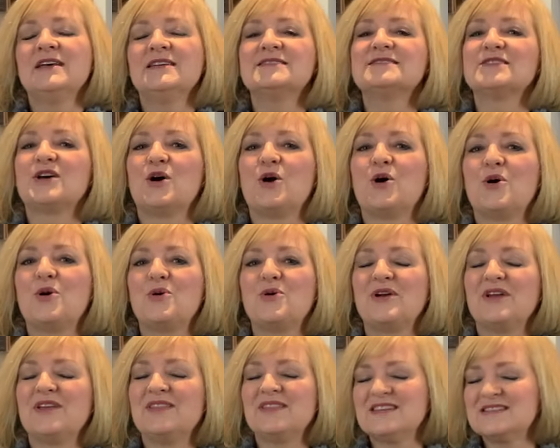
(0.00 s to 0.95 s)
So
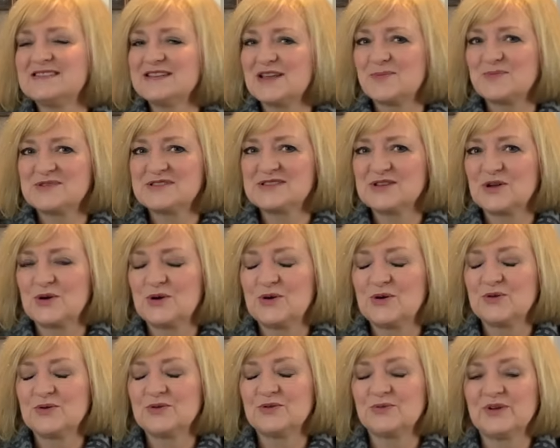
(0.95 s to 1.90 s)
in this
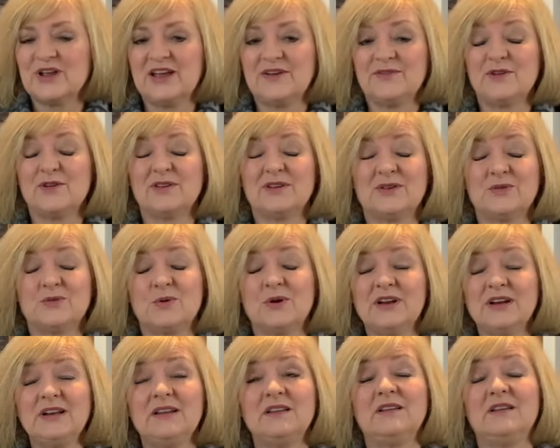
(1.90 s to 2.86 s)
episode, we have
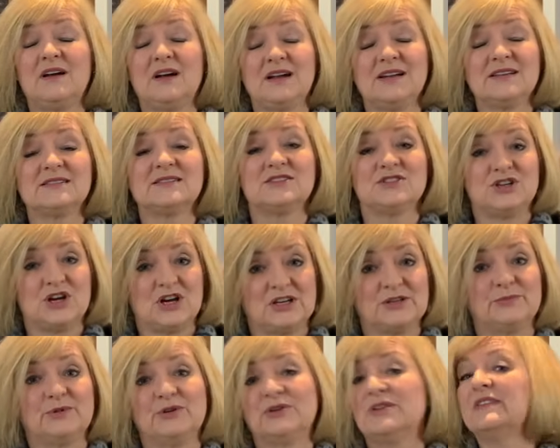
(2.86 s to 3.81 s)
quite a lot to talk
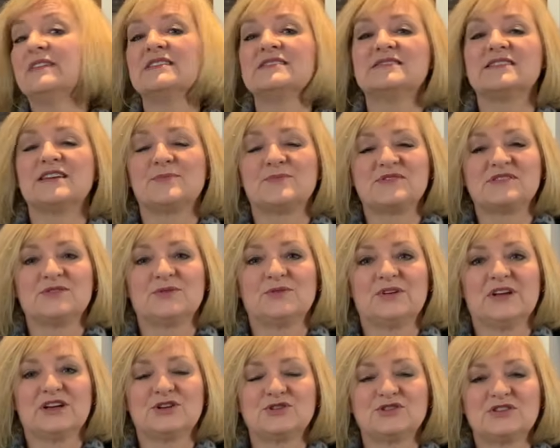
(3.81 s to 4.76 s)
about in this
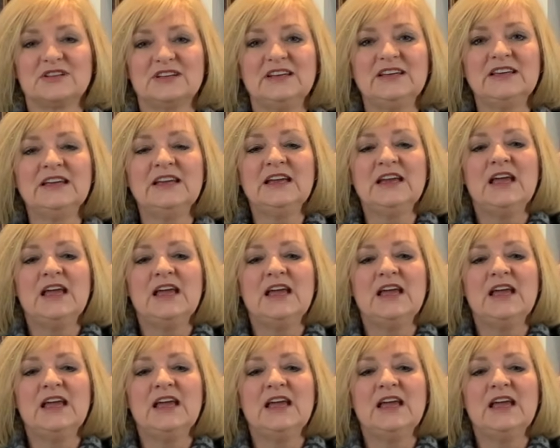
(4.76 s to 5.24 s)
episode, actually.